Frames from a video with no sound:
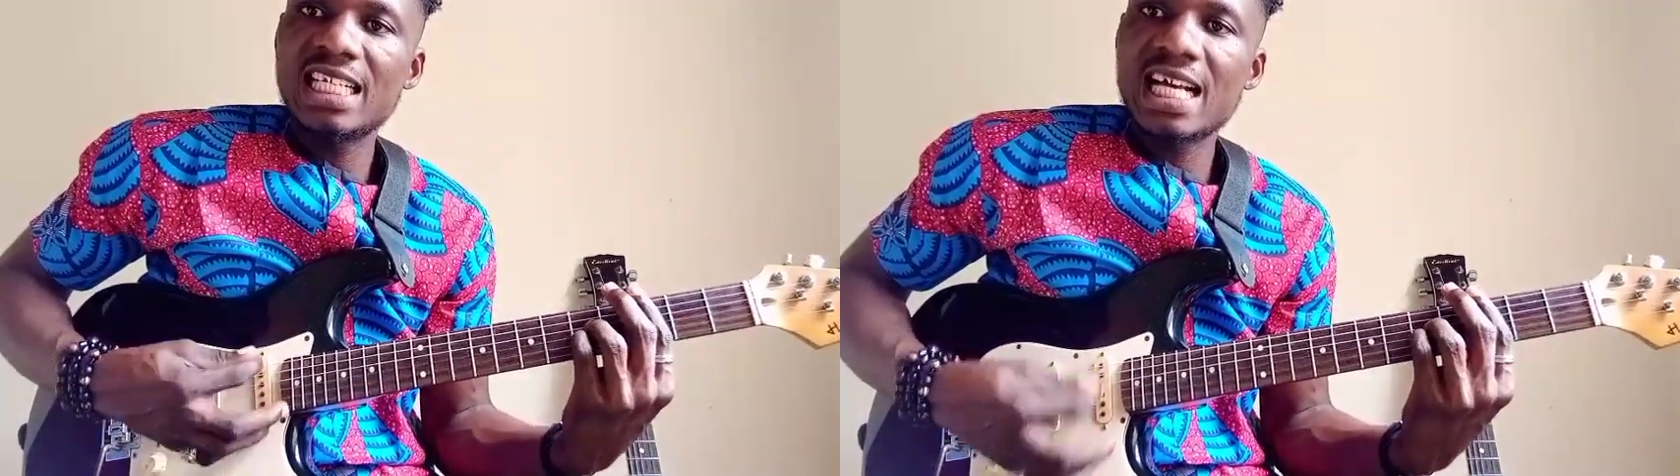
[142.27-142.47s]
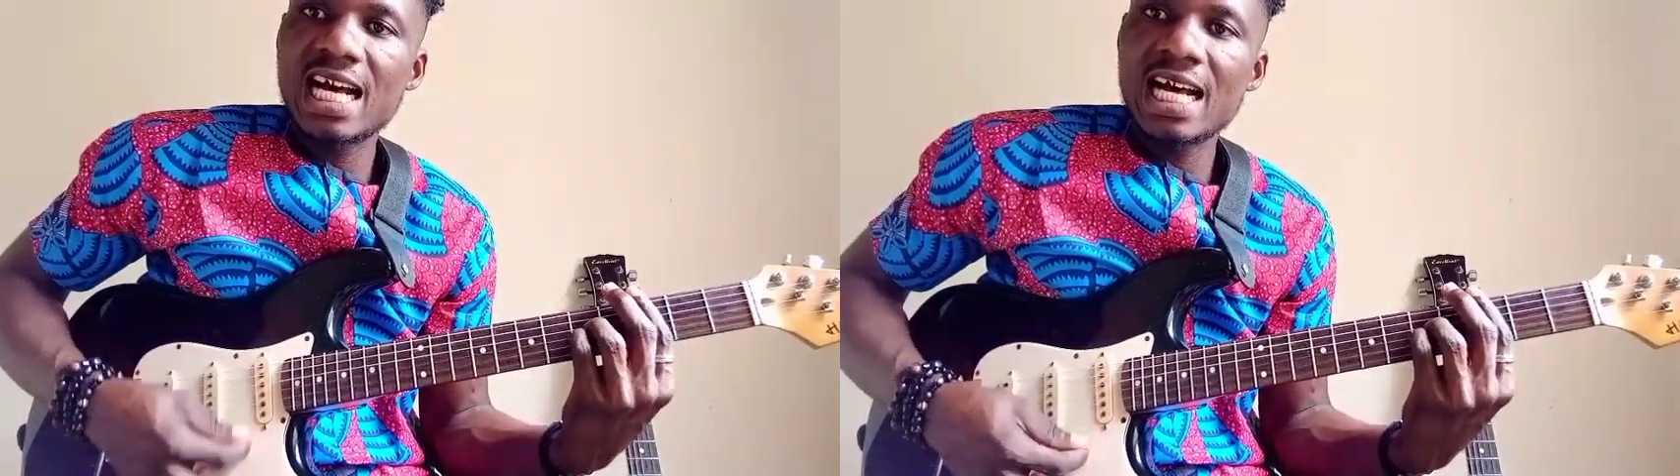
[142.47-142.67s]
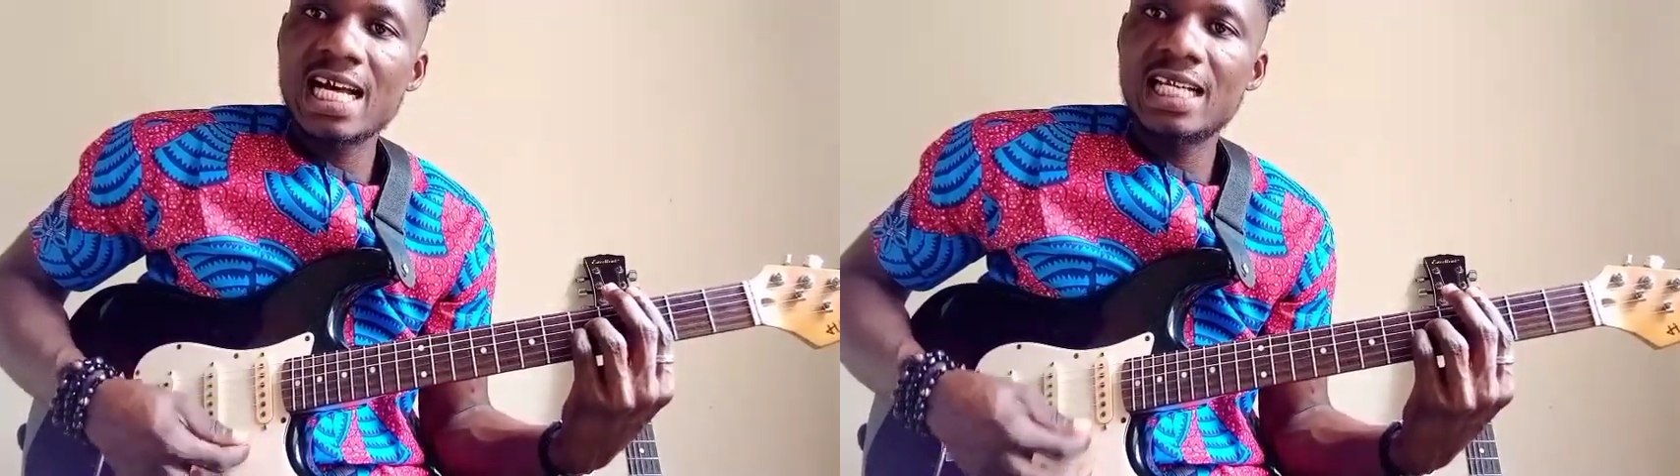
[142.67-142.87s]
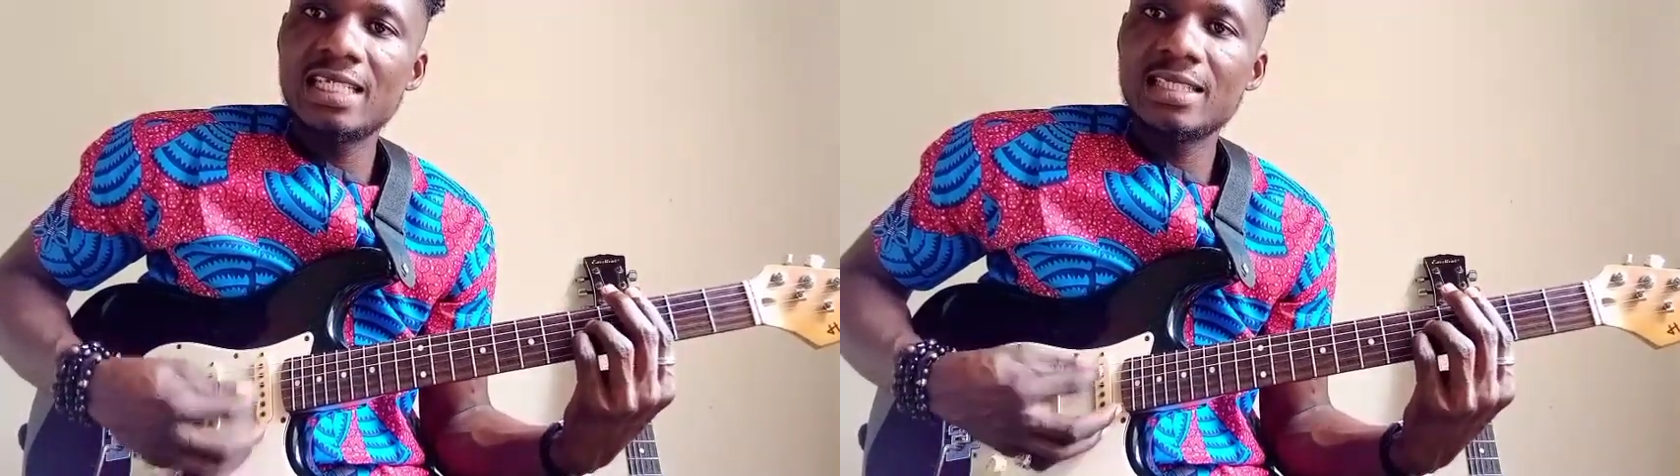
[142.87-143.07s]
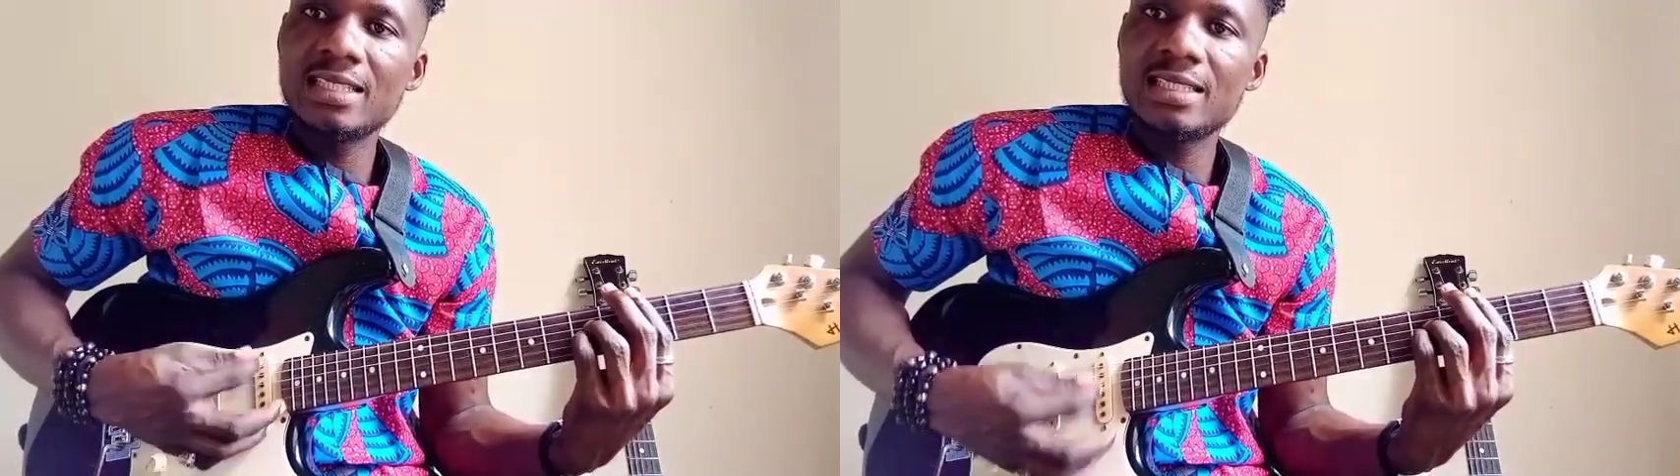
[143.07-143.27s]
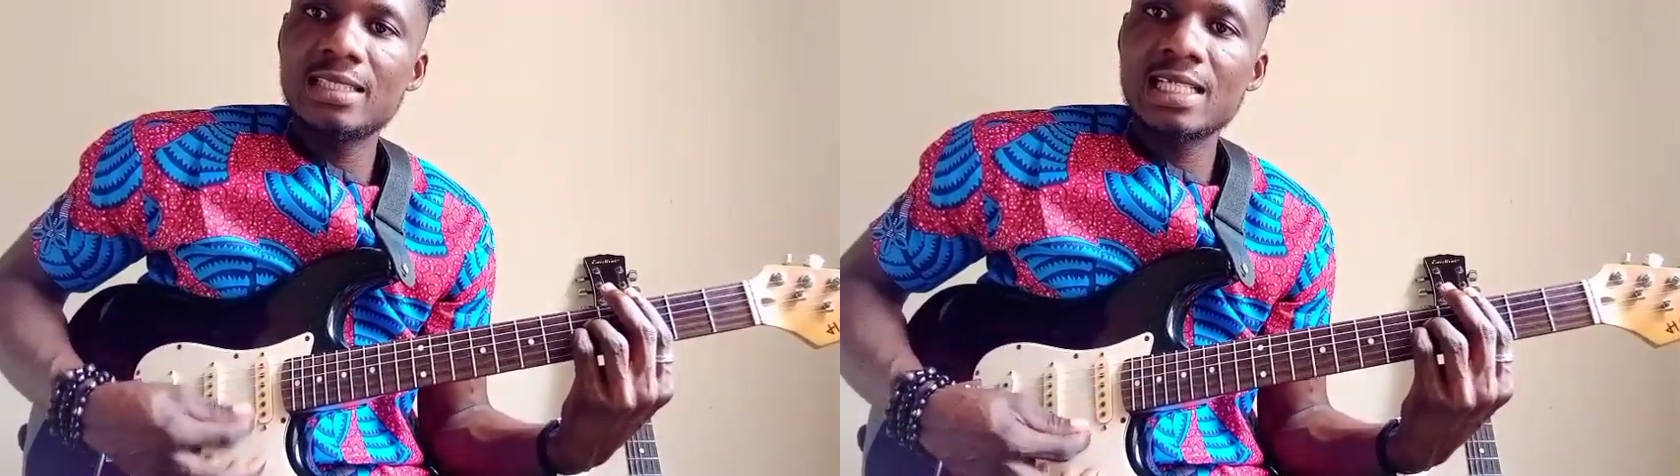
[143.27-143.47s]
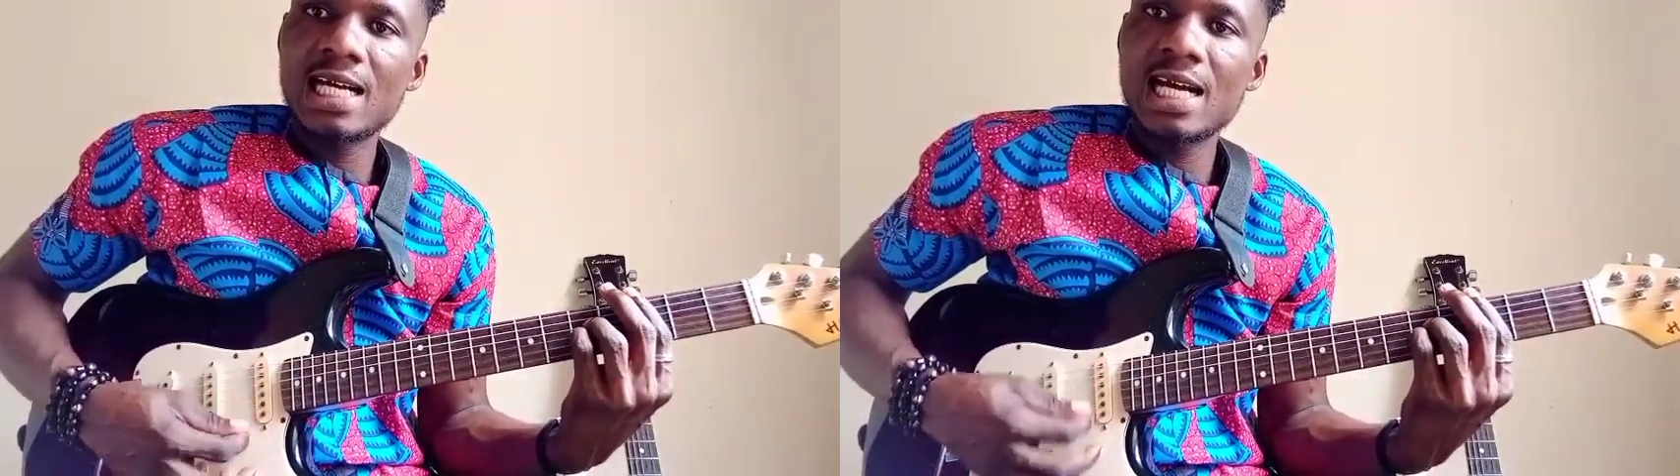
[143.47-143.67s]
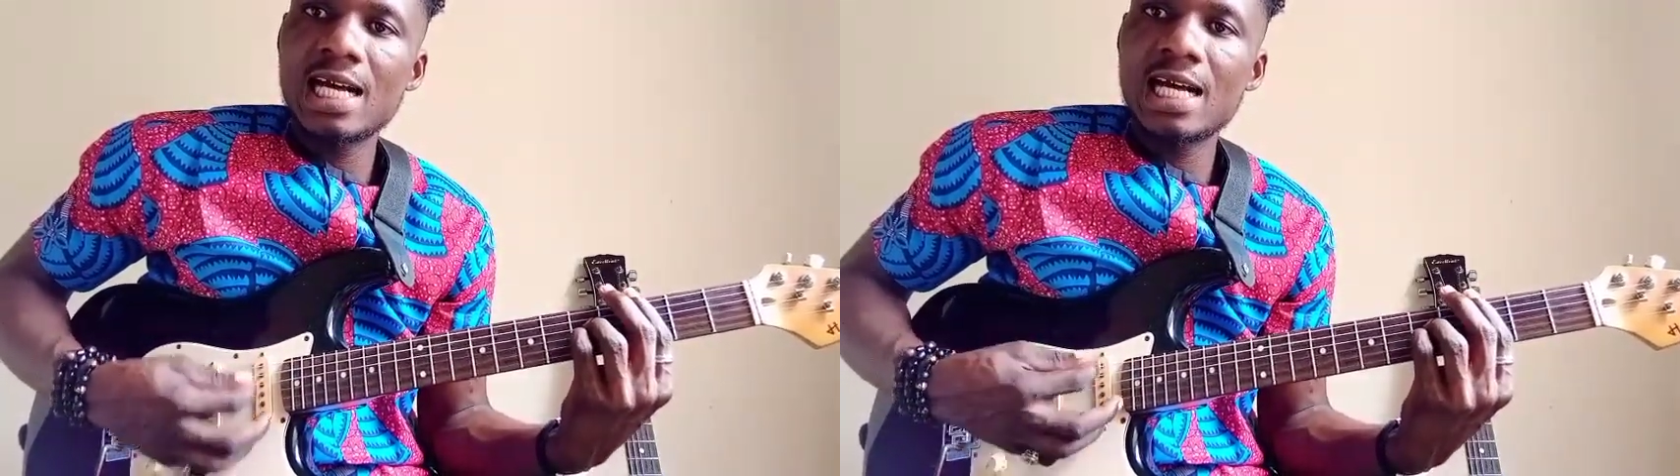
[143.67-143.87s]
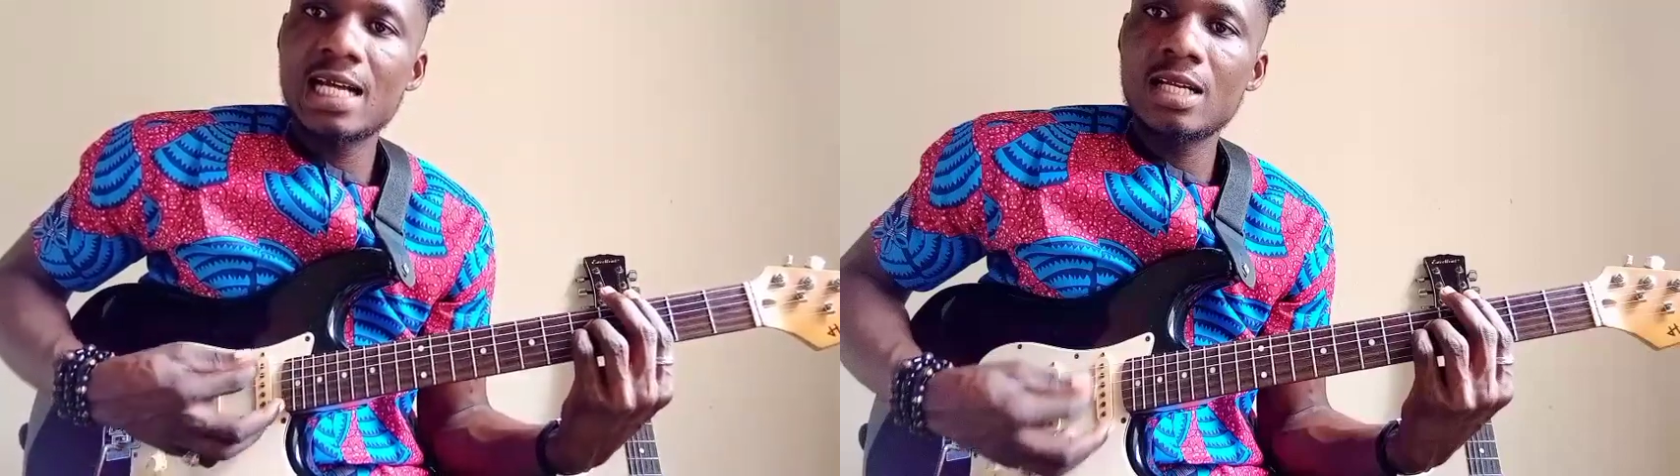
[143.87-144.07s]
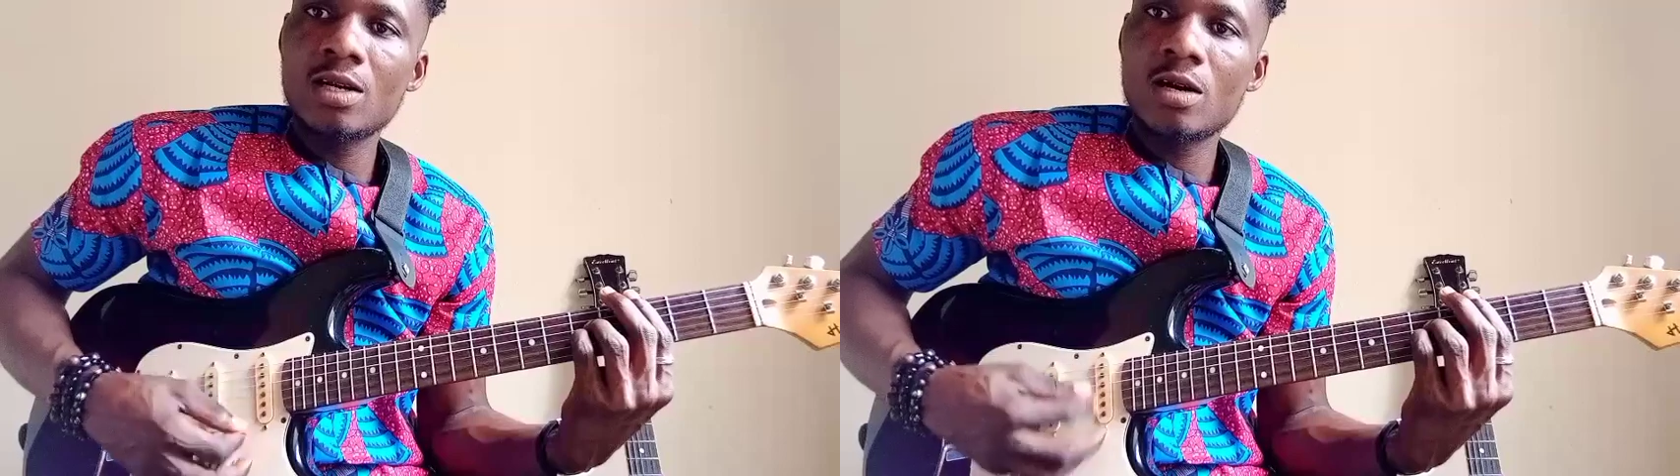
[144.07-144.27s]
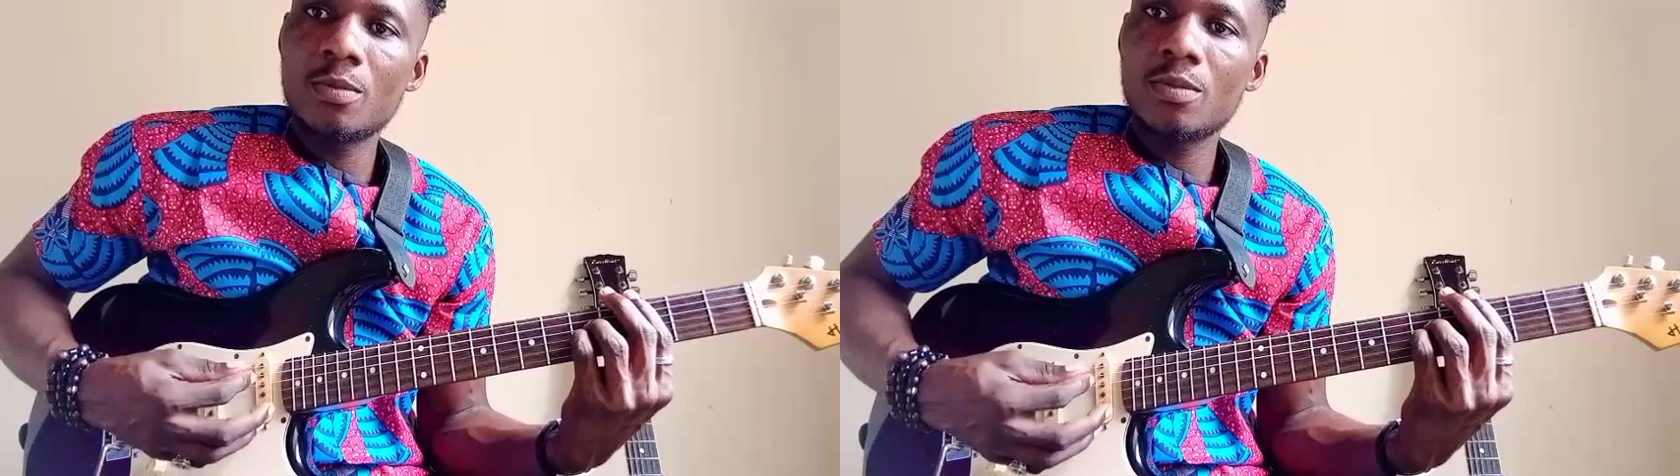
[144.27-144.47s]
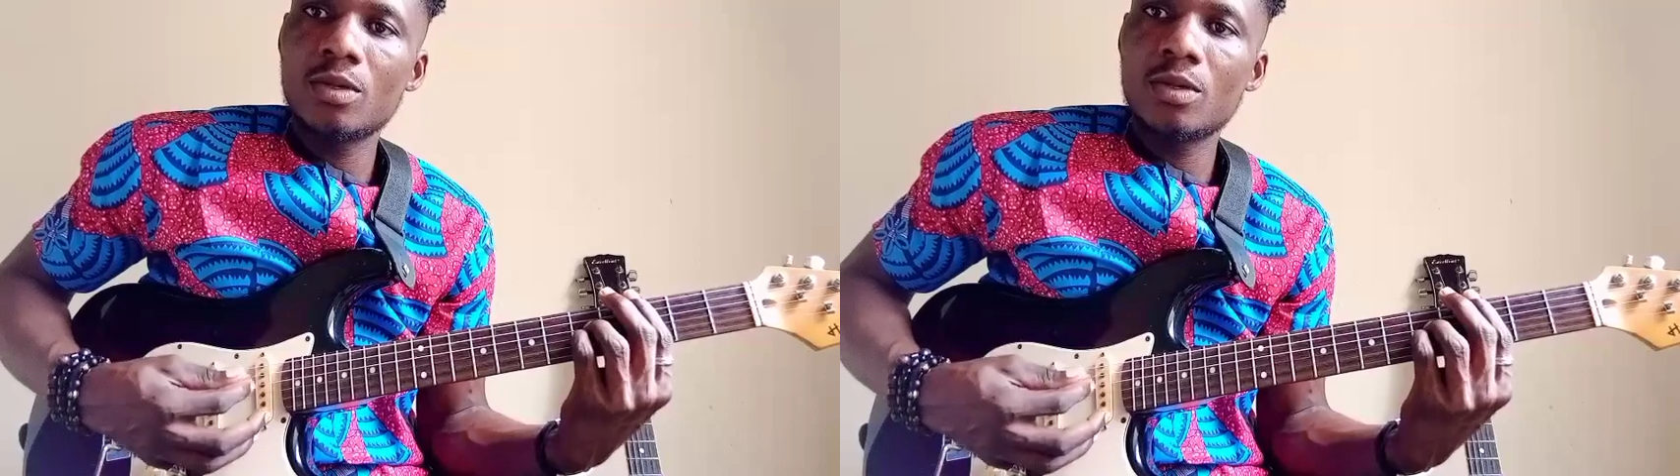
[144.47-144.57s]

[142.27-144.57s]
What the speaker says: Down, down, up.